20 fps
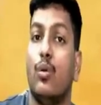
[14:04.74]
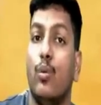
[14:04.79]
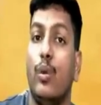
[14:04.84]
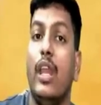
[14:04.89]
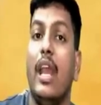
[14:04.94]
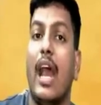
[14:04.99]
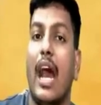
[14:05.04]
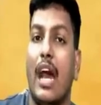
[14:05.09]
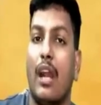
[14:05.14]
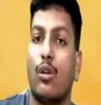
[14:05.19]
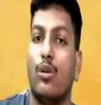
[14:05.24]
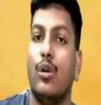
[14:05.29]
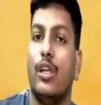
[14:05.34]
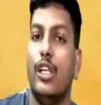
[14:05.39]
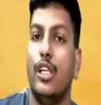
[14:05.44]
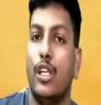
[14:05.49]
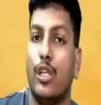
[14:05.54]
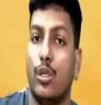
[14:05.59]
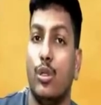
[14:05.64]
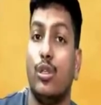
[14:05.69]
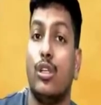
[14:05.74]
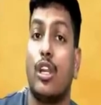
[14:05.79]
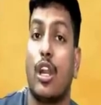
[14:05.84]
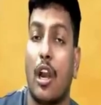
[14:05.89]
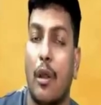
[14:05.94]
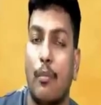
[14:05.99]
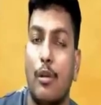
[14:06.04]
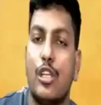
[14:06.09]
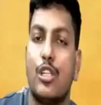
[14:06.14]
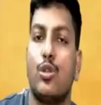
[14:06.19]
we are going to
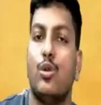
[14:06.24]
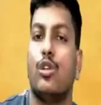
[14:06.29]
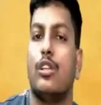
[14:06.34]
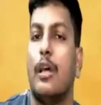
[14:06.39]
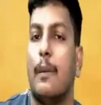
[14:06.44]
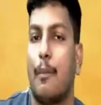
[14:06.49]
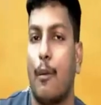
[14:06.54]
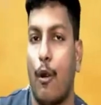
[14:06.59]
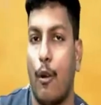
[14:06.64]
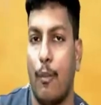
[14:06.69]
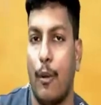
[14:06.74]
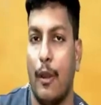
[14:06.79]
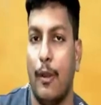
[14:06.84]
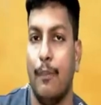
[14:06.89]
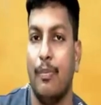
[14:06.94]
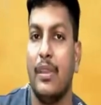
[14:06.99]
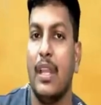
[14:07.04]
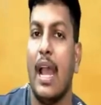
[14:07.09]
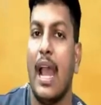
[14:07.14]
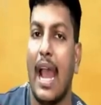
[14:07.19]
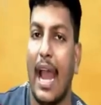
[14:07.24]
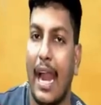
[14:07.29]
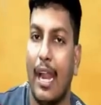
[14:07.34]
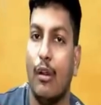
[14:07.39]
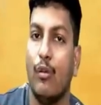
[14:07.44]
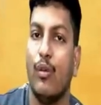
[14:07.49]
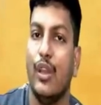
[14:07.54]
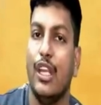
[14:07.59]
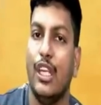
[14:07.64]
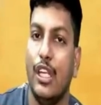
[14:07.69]
troubleshoot the problem
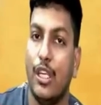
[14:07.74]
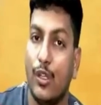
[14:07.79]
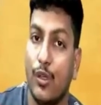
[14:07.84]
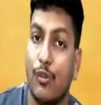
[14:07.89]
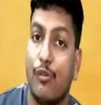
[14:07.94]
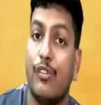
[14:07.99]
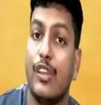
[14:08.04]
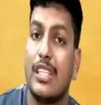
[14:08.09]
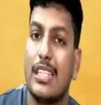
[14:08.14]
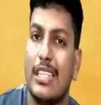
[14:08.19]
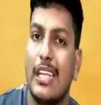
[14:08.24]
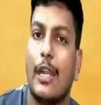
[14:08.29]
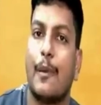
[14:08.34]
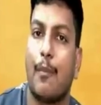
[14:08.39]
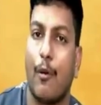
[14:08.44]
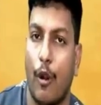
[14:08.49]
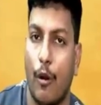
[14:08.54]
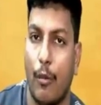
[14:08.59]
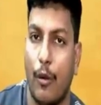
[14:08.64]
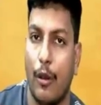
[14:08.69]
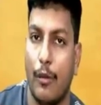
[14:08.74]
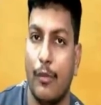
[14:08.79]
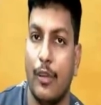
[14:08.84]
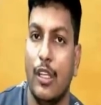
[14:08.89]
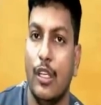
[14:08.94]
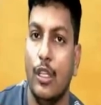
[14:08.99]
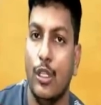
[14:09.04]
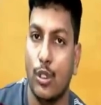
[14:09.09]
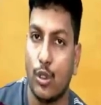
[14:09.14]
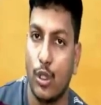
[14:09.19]
and we need to fix that problem.
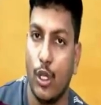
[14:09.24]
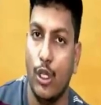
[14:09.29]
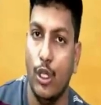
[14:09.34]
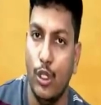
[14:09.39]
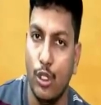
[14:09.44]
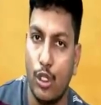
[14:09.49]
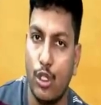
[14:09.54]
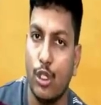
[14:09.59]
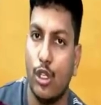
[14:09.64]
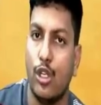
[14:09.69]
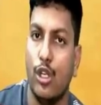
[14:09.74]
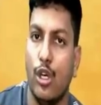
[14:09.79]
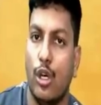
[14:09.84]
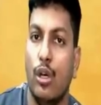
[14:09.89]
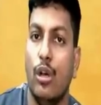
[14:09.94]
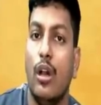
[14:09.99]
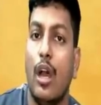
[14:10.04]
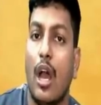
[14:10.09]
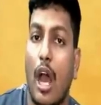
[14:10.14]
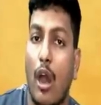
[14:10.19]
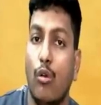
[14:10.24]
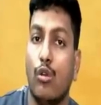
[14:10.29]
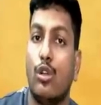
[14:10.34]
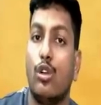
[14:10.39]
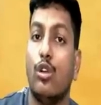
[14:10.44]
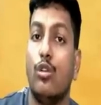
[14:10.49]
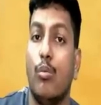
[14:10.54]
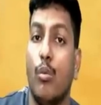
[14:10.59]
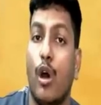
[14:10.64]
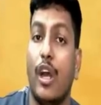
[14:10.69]
So you should know how
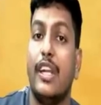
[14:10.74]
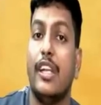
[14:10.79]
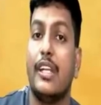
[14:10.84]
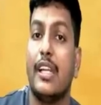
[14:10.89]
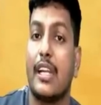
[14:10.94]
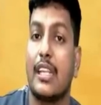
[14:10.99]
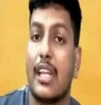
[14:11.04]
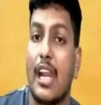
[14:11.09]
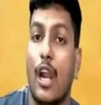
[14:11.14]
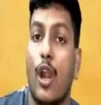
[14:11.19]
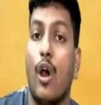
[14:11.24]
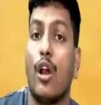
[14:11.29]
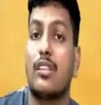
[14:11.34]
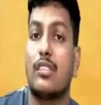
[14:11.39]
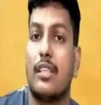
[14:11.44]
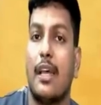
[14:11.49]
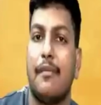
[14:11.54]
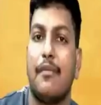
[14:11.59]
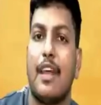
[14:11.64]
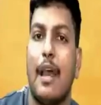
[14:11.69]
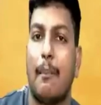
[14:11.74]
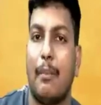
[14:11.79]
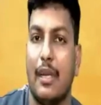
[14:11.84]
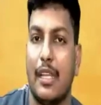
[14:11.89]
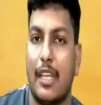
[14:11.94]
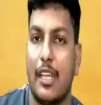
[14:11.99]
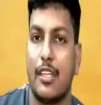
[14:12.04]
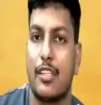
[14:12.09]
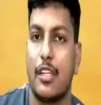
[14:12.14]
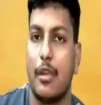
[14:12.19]
to monitor the logs of the
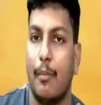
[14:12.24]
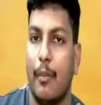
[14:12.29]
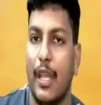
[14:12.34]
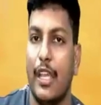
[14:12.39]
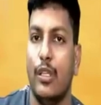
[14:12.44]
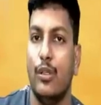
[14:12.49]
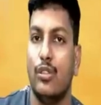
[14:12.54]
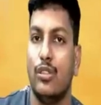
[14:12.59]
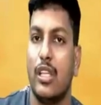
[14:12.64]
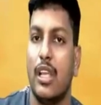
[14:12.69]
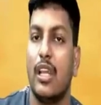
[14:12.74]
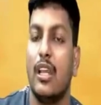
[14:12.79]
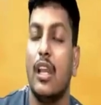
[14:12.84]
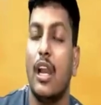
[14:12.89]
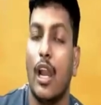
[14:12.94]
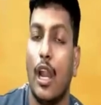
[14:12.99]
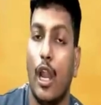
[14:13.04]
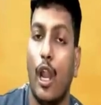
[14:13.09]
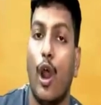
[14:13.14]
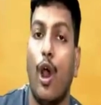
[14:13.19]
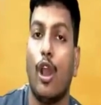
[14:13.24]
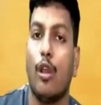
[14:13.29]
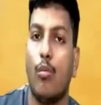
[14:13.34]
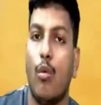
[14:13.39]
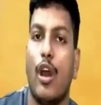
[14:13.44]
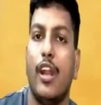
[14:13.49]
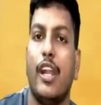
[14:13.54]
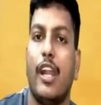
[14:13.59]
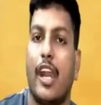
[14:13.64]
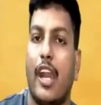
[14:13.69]
application by using log
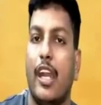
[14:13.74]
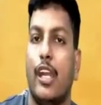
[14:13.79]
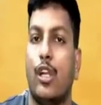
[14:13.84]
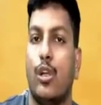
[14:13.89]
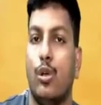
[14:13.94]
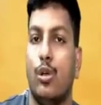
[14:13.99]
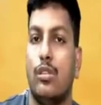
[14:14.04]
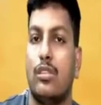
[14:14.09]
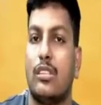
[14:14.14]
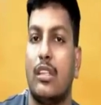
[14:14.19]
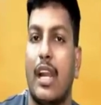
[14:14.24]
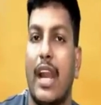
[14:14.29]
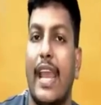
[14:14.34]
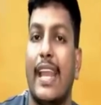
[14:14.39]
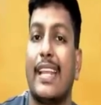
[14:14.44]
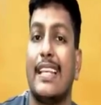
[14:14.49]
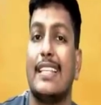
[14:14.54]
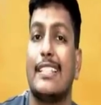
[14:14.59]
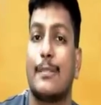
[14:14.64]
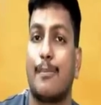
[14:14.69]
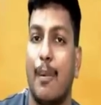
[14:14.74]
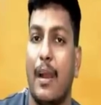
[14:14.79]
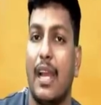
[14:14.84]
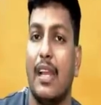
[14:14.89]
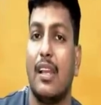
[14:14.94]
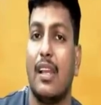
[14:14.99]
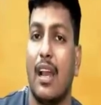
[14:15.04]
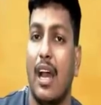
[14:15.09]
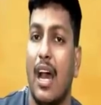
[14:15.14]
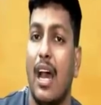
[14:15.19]
monitoring tools like
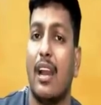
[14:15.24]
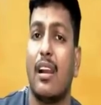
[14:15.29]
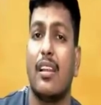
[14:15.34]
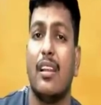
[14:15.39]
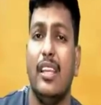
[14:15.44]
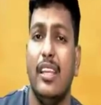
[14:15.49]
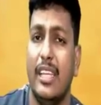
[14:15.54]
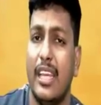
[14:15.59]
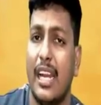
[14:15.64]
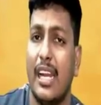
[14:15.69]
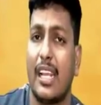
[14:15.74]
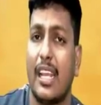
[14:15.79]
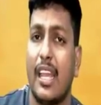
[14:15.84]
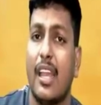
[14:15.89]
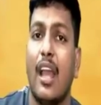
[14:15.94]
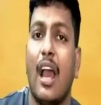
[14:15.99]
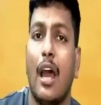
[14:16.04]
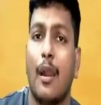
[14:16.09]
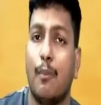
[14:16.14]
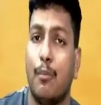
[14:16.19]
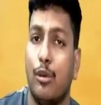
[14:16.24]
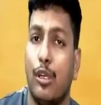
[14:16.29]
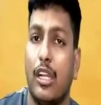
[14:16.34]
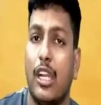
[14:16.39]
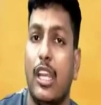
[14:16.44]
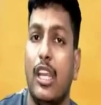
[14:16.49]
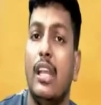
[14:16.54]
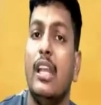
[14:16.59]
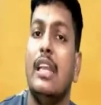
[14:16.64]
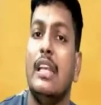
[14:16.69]
Splunk or ELK or
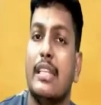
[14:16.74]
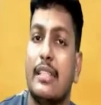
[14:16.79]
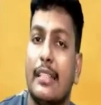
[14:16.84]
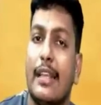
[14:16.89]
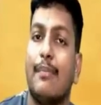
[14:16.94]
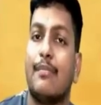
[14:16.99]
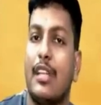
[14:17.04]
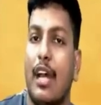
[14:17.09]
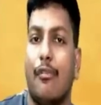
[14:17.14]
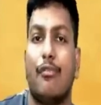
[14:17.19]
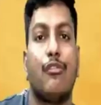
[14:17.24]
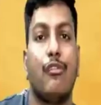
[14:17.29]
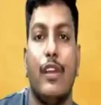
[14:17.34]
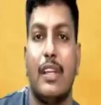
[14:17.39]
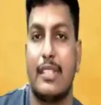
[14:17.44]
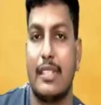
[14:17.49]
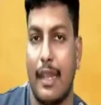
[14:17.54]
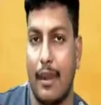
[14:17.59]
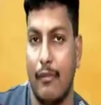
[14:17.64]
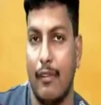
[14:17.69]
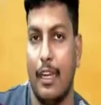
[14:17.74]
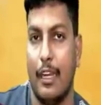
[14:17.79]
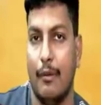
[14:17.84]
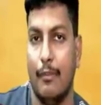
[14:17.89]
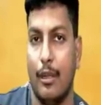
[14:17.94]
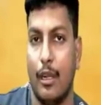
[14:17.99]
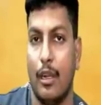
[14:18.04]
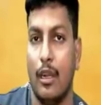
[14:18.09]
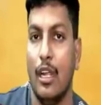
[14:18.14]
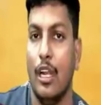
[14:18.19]
Putty. Some softwares are available.